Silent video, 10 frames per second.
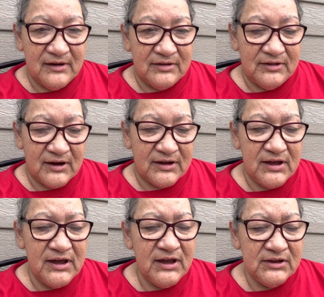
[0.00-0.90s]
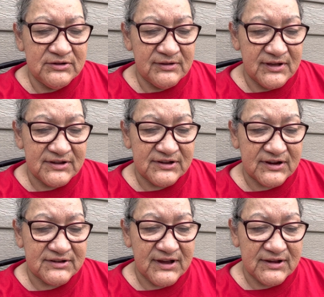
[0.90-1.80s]
The key to the
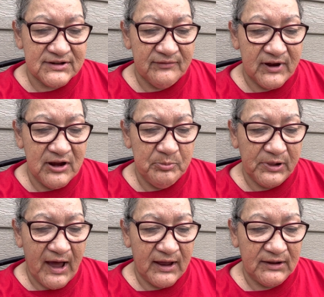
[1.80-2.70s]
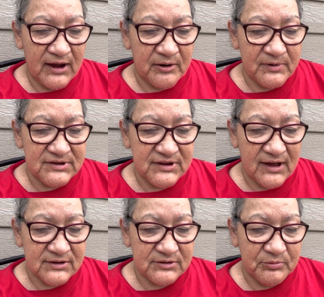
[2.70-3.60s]
success of any plan like
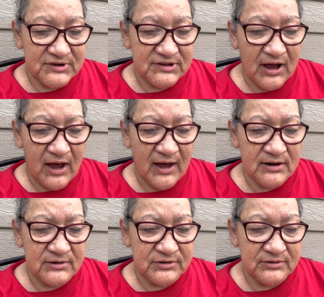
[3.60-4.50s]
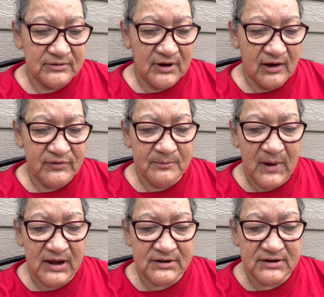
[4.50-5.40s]
Racette's was the attitude of the
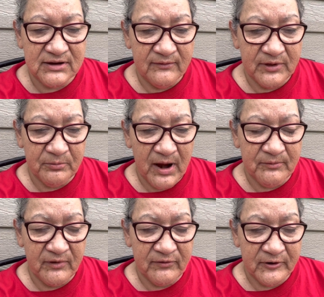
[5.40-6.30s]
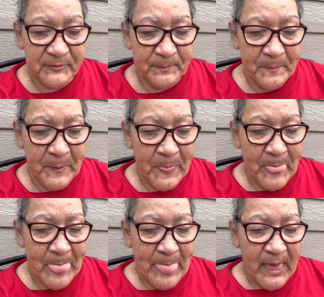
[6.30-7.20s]
Métis of the Red River.
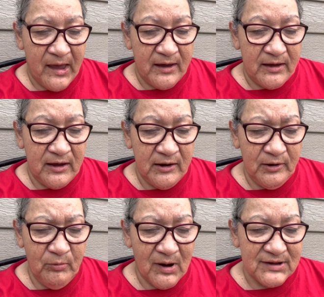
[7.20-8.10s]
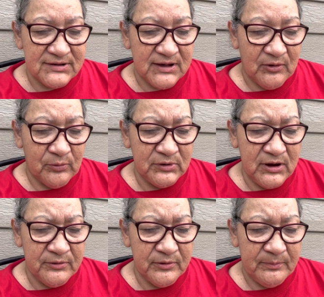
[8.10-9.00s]
Here was the only
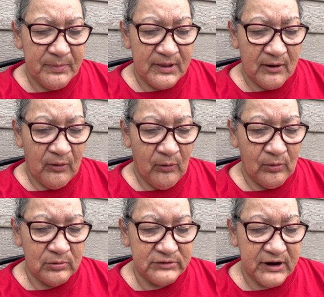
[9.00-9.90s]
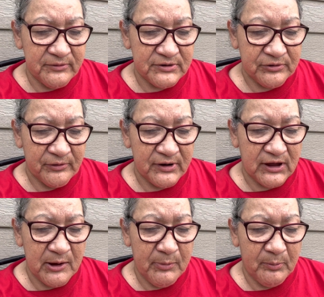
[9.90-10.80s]
group in the whole territory
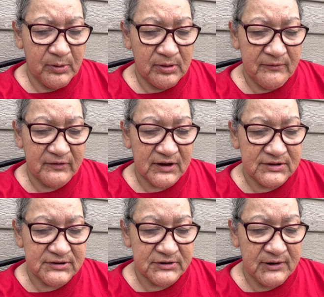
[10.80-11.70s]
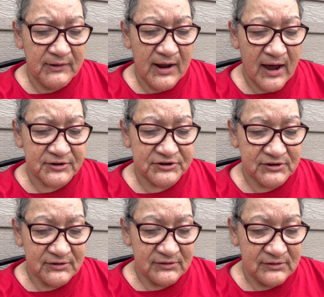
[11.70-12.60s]
capable of concerted action.